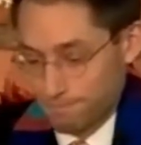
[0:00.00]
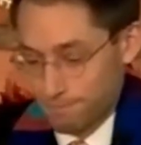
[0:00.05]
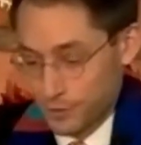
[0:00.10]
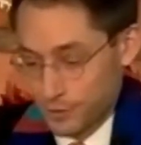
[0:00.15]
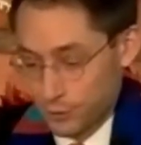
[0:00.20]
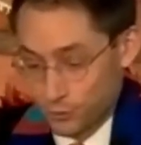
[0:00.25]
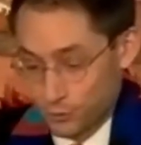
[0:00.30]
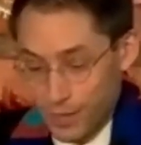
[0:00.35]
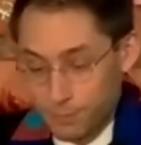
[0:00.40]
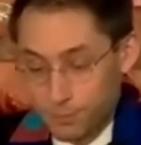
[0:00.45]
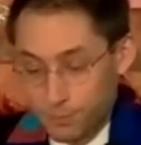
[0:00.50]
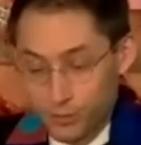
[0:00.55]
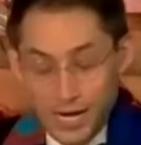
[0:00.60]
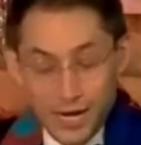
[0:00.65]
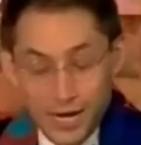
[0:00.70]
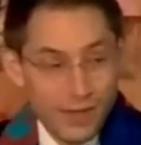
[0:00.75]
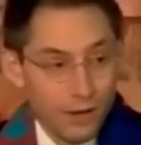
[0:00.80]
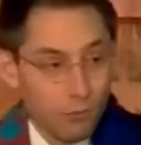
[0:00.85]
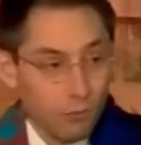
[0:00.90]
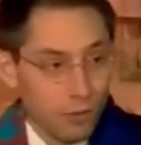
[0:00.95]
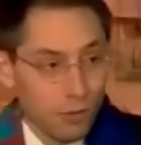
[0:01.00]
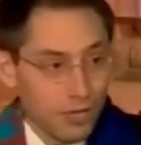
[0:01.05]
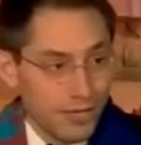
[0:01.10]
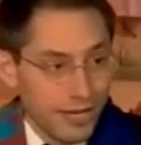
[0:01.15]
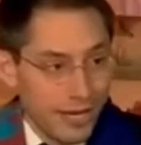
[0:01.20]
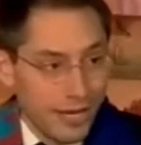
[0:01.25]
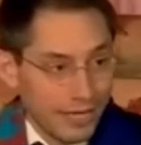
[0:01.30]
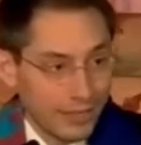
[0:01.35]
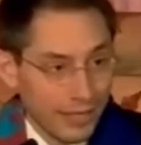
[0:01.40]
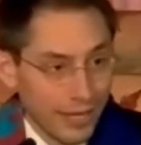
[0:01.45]
So I pray that one
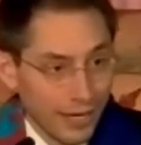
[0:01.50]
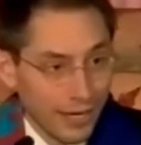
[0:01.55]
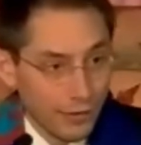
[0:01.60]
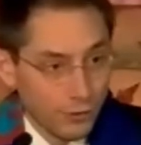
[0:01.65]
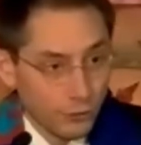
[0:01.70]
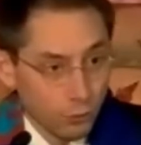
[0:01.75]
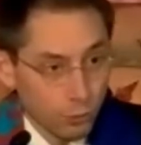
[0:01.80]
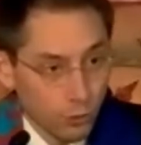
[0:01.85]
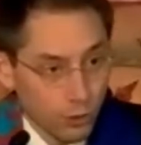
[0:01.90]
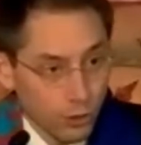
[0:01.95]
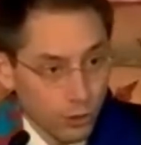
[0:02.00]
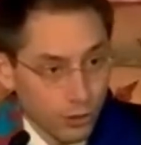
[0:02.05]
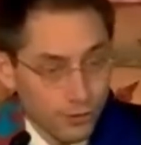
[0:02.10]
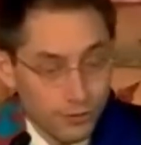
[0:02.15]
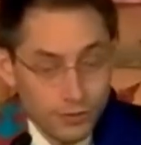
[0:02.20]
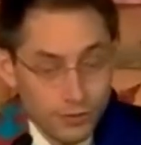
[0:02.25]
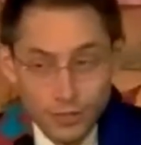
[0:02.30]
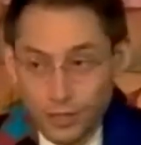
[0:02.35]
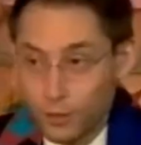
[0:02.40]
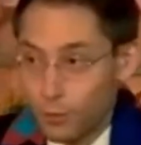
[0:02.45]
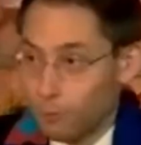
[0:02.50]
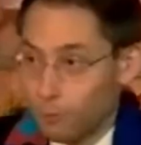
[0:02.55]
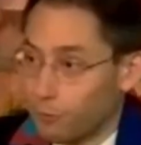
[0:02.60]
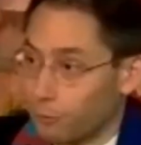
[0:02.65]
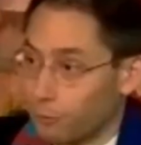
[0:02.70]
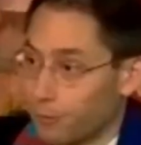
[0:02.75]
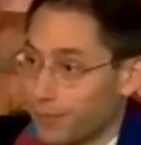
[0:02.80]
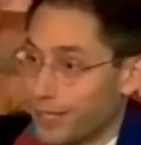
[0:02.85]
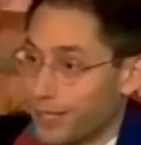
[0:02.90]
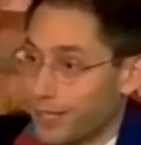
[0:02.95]
day Klein's words will
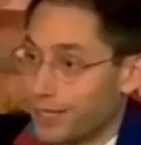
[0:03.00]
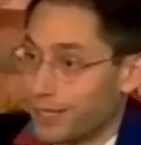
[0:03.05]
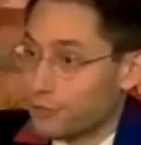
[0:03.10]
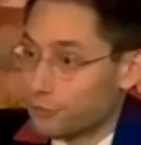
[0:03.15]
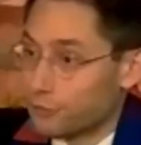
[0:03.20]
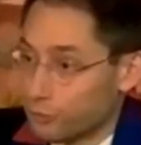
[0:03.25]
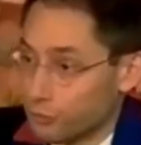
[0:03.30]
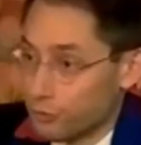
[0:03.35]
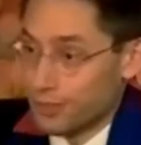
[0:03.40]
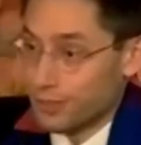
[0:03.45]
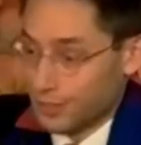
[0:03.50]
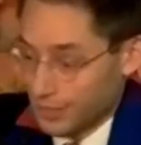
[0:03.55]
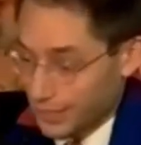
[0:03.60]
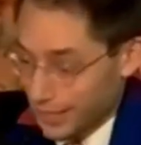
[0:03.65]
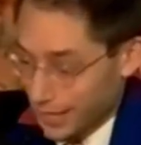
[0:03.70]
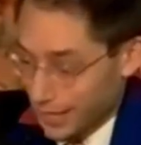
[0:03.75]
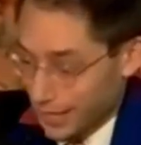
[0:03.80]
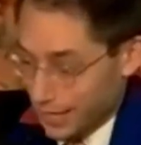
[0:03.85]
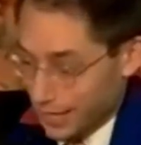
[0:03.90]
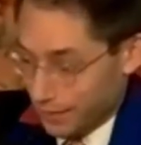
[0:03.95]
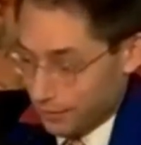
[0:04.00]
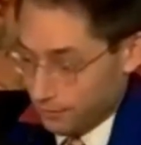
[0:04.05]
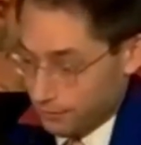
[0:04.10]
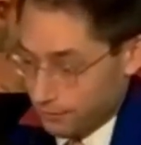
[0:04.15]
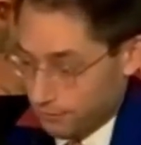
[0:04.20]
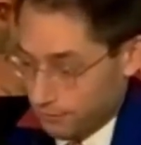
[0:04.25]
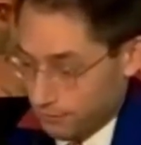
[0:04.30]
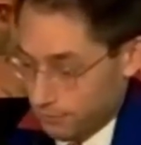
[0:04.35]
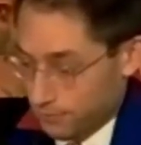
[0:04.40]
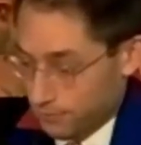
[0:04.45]
be true again,
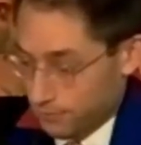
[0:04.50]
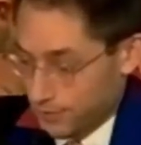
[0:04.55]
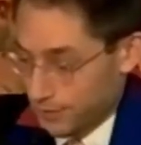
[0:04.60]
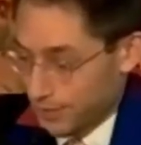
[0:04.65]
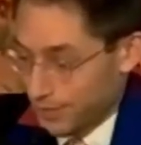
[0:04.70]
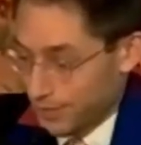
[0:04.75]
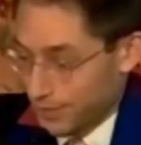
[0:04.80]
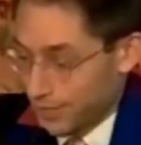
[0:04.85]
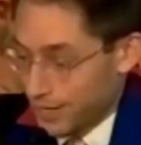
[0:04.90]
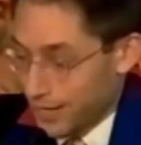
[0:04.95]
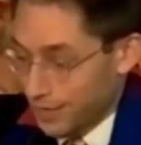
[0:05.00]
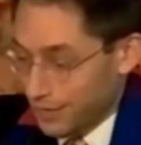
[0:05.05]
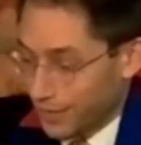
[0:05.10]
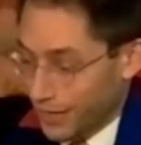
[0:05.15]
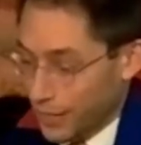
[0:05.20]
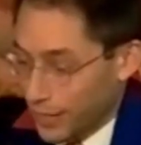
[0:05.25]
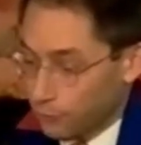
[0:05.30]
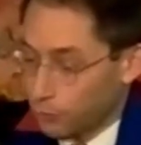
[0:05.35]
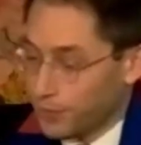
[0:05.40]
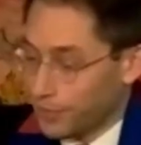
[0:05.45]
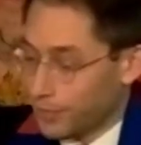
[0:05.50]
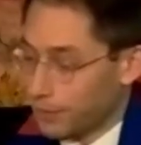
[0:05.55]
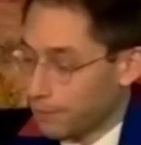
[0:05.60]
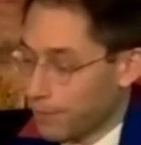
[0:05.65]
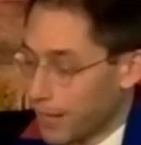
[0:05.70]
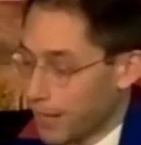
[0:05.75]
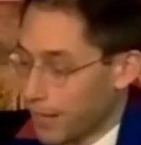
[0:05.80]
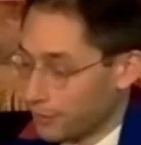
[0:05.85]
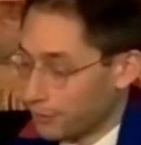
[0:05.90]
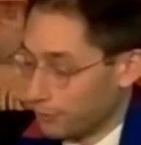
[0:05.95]
that there will be a
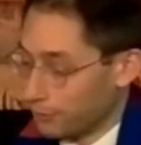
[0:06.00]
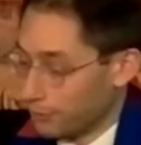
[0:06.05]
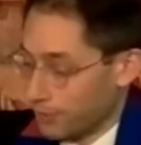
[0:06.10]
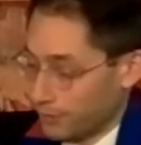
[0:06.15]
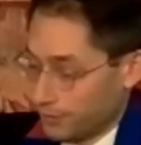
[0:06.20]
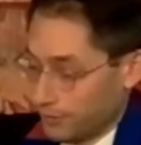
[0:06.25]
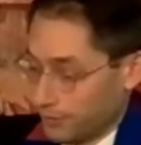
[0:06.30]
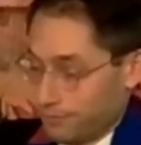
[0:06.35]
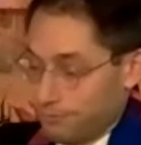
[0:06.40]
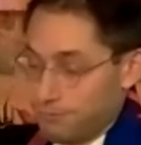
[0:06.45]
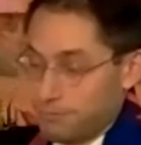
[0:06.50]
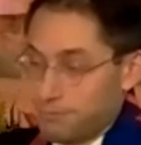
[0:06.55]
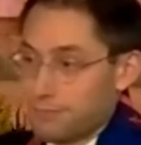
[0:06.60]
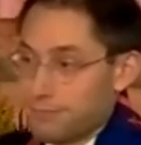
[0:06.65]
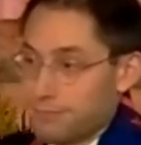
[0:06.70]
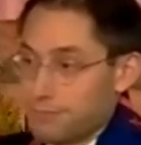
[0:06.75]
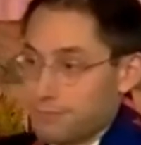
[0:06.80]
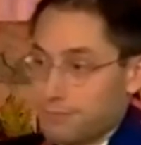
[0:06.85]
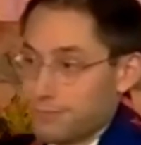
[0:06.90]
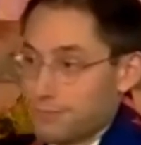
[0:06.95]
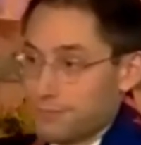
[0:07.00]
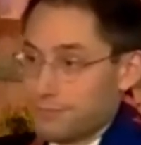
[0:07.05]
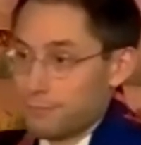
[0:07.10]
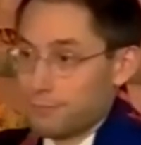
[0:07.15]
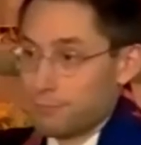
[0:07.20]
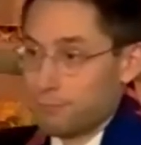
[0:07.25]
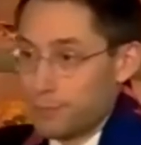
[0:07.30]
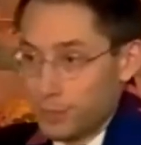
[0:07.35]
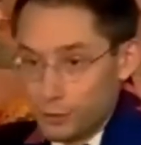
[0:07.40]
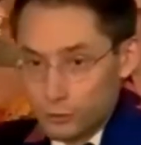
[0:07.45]
monument
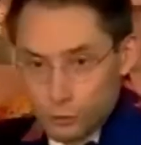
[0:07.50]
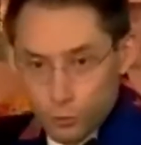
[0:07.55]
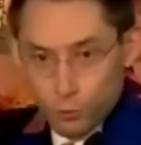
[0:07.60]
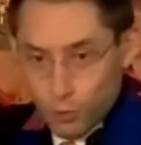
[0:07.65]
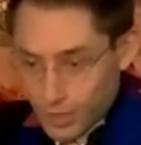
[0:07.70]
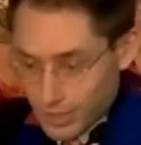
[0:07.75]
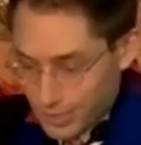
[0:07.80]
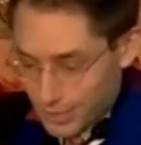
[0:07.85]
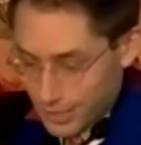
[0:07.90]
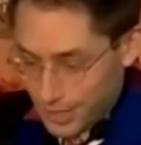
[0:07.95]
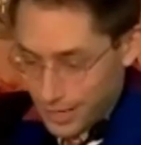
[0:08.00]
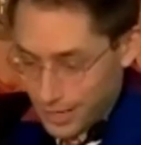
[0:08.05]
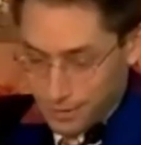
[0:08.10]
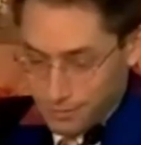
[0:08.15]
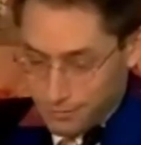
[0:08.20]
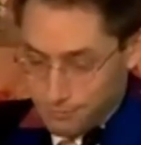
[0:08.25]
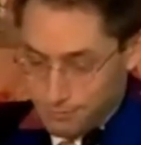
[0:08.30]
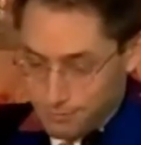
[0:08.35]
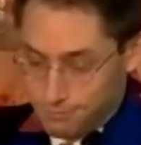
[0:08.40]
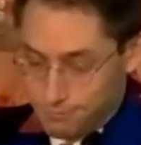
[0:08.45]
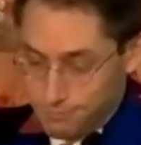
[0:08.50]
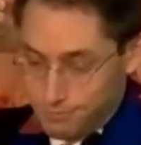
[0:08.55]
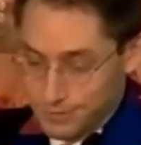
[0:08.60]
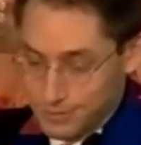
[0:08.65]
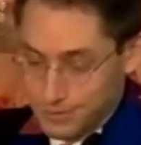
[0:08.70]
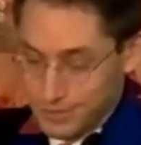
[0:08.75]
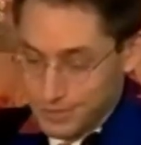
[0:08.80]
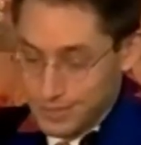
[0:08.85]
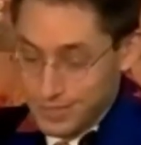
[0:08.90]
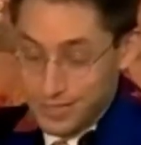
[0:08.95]
built one day,
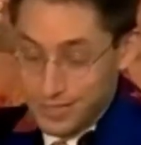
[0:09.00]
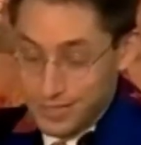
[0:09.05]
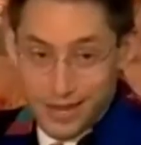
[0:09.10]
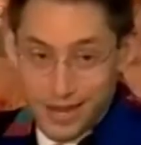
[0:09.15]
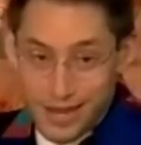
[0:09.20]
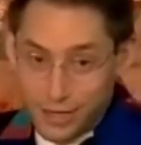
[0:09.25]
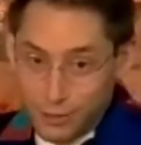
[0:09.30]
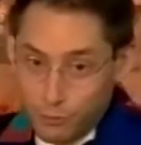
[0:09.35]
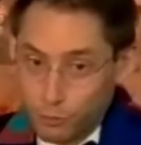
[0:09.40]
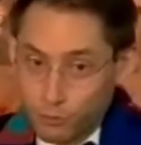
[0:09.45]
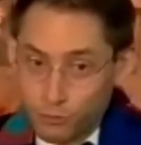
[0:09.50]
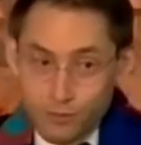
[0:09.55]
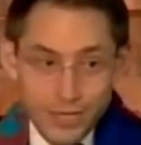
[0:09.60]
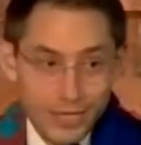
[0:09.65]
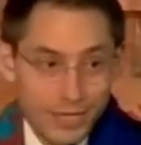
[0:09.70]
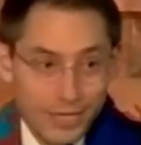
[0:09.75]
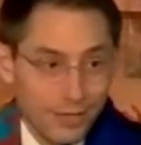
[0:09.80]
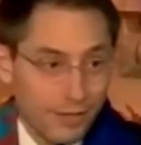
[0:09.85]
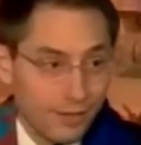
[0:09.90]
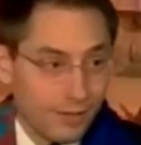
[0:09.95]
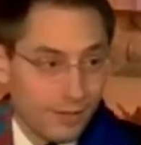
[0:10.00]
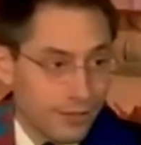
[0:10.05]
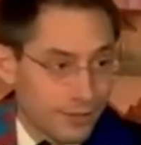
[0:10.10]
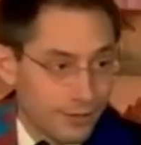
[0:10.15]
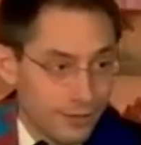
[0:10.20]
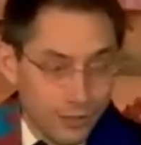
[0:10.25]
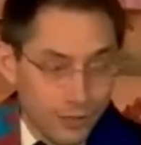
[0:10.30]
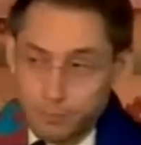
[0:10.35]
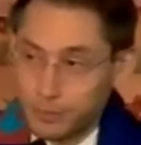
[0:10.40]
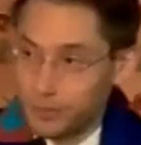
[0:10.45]
and it will read
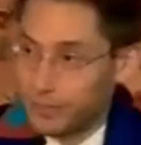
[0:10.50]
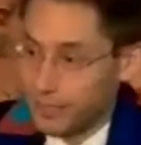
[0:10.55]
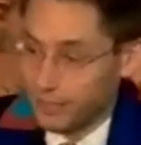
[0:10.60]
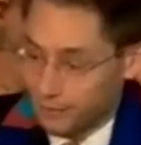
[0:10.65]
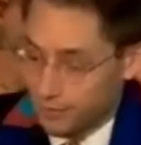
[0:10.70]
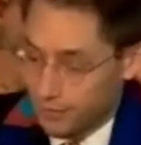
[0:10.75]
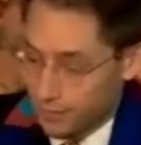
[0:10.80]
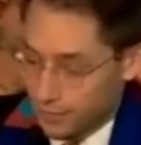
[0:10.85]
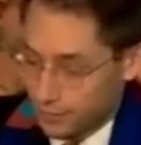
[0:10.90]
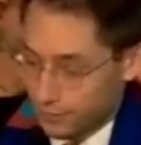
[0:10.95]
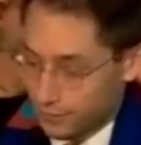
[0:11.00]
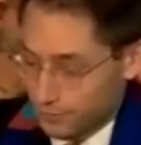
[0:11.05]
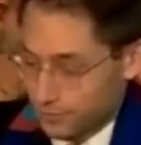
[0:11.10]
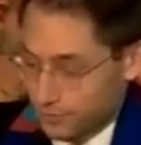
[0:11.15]
simply this: